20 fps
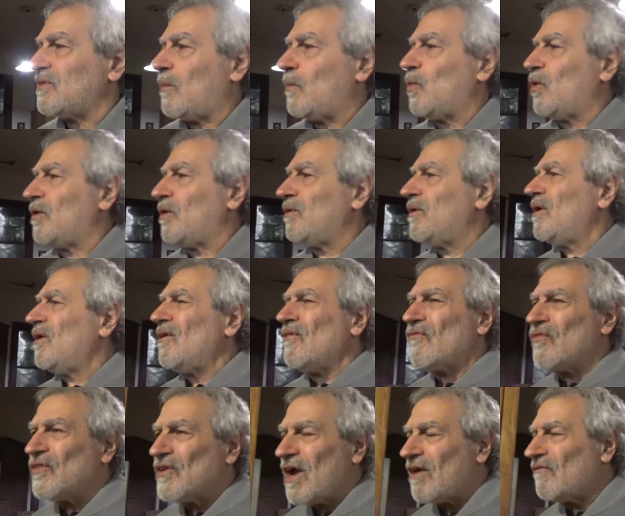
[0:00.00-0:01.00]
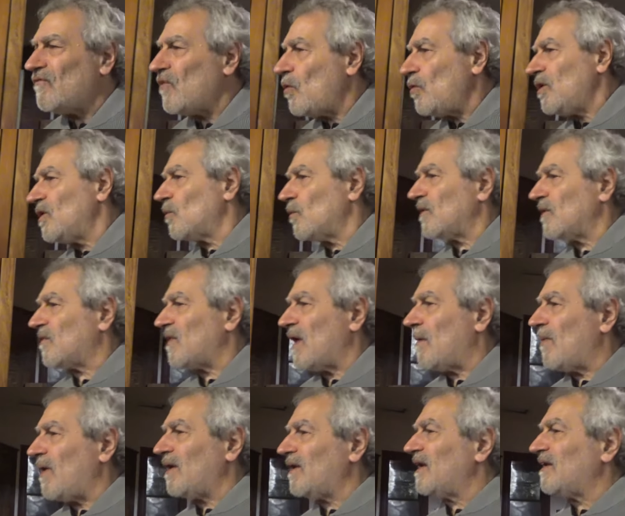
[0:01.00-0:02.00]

someone for not voting with them?